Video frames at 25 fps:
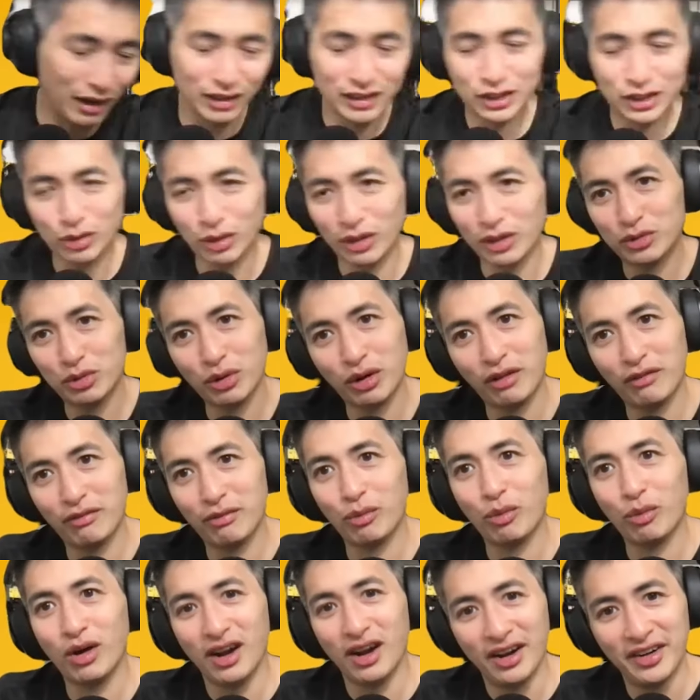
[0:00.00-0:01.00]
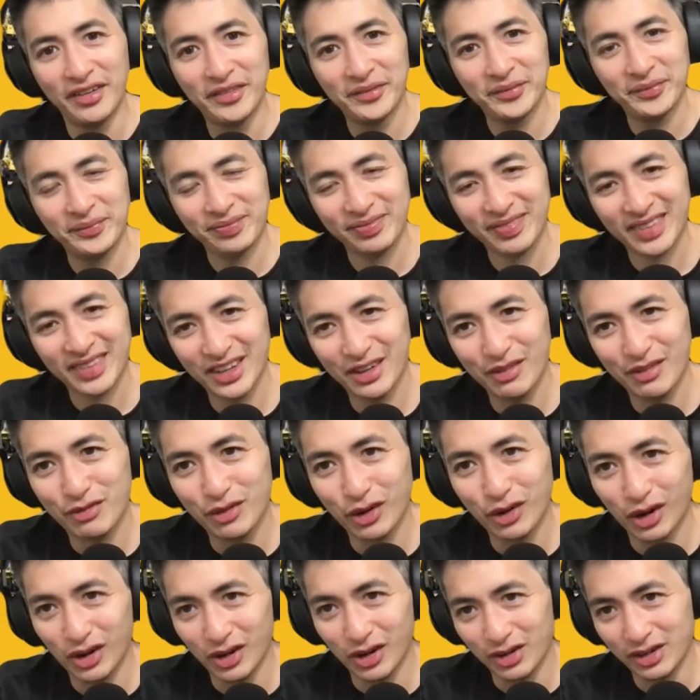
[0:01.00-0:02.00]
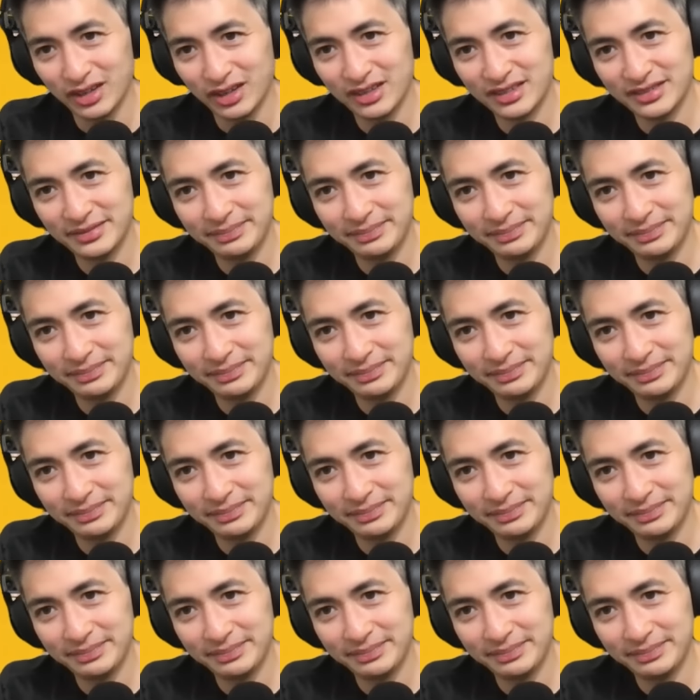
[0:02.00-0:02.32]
it's I've grown. Well, no pun intended, grown. but